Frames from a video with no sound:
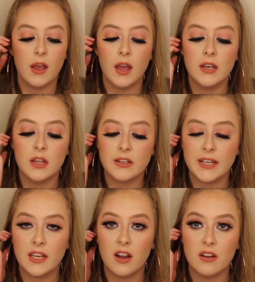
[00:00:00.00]
another
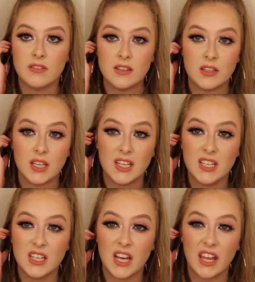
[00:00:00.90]
ER visit.
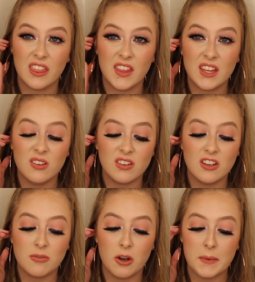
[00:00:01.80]
I think it's
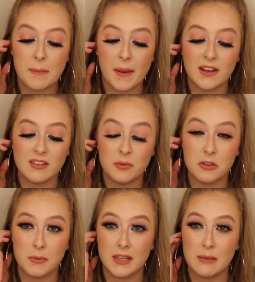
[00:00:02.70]
because all my medicine
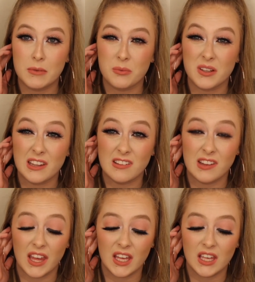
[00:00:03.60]
was making me really
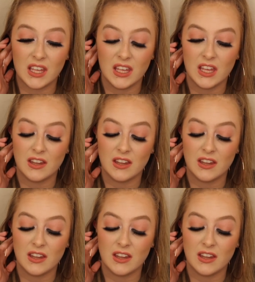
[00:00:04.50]
sick,